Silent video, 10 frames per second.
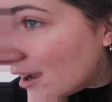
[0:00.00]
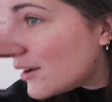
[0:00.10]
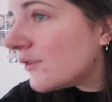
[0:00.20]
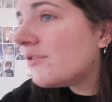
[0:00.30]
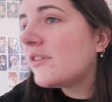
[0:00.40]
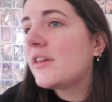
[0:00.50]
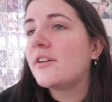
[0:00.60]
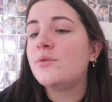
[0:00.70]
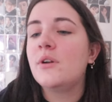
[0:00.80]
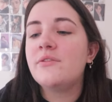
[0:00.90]
I don't feel
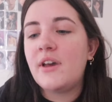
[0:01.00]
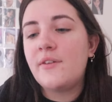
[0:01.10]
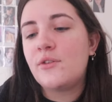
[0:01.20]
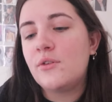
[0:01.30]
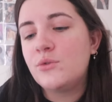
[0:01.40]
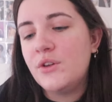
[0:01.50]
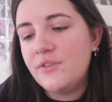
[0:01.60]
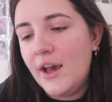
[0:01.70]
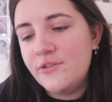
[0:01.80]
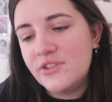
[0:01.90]
like a 25-year-old.
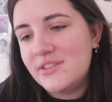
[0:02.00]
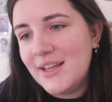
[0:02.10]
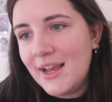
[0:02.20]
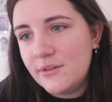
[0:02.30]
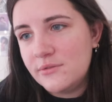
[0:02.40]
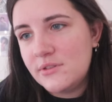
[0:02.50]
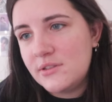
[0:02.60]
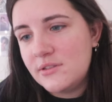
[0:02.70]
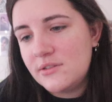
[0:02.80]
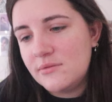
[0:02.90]
25 just
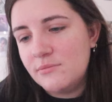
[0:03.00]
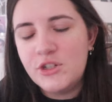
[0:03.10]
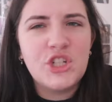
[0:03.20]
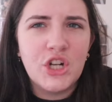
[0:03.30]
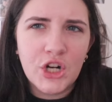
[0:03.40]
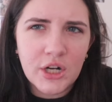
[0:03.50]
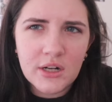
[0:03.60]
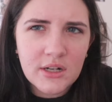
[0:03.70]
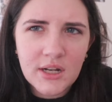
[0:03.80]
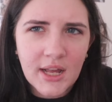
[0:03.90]
sounds
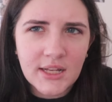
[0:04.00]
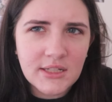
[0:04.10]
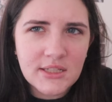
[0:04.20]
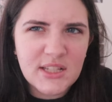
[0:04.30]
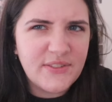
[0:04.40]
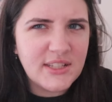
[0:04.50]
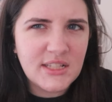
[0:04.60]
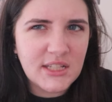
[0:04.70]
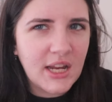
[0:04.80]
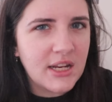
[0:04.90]
mature and
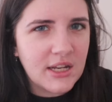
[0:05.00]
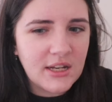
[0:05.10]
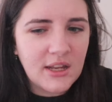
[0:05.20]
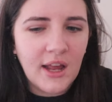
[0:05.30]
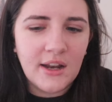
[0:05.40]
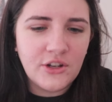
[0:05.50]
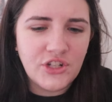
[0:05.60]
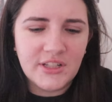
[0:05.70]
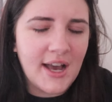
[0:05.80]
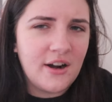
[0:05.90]
sophisticated, and
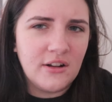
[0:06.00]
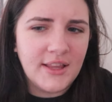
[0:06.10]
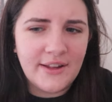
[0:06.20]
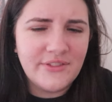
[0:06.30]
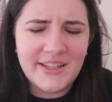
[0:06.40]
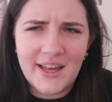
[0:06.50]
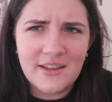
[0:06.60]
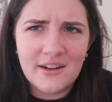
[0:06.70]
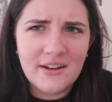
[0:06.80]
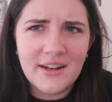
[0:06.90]
she's got her life
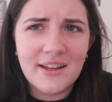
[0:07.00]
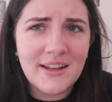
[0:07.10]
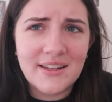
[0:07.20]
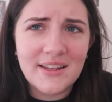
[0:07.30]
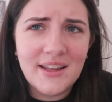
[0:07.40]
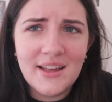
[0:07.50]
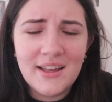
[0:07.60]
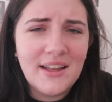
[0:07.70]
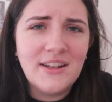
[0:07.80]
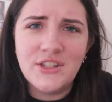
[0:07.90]
together, and I
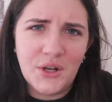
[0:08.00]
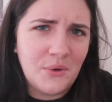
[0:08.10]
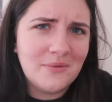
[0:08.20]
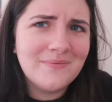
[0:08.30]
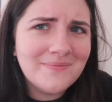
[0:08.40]
don't.